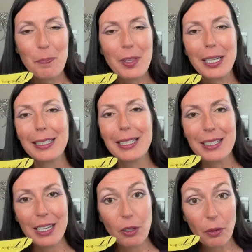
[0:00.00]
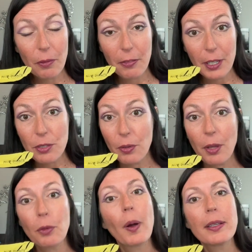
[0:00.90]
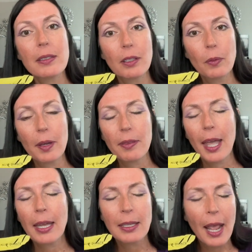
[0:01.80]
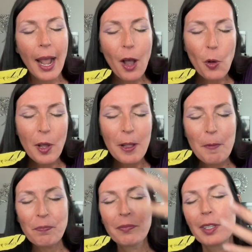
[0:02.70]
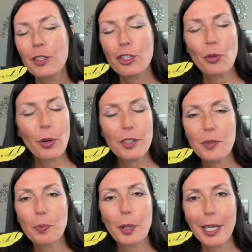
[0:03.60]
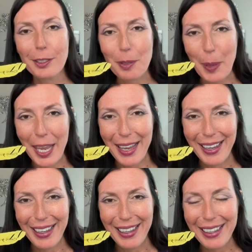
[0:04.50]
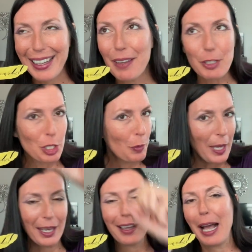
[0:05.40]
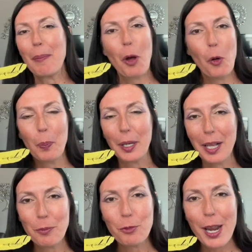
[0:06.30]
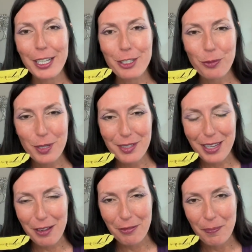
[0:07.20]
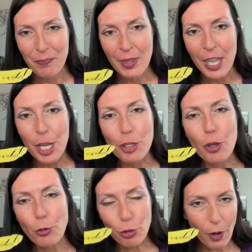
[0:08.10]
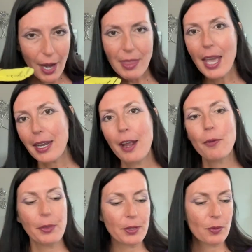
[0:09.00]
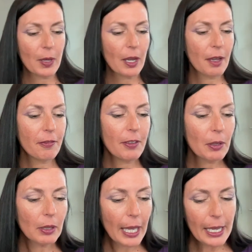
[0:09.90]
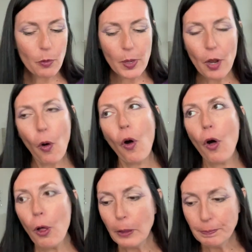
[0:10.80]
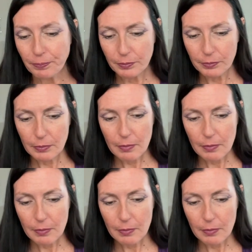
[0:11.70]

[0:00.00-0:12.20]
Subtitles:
that I need to heal, fix, or otherwise deal with. And now, source, bring it to me. Give it to me. I'm open. I'm ready to receive. So try that out this week. I feel like we all